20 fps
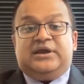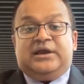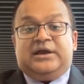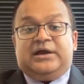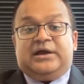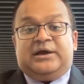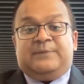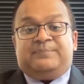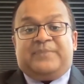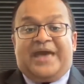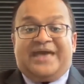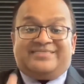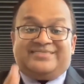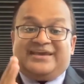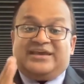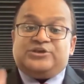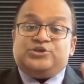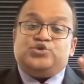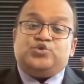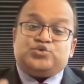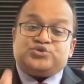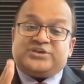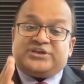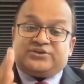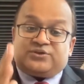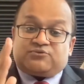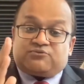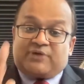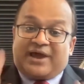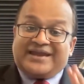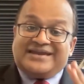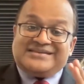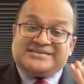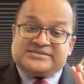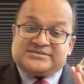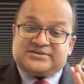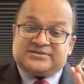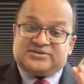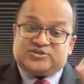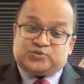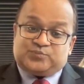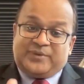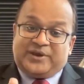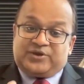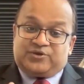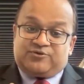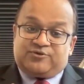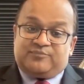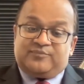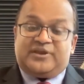And they're using the right spectrum,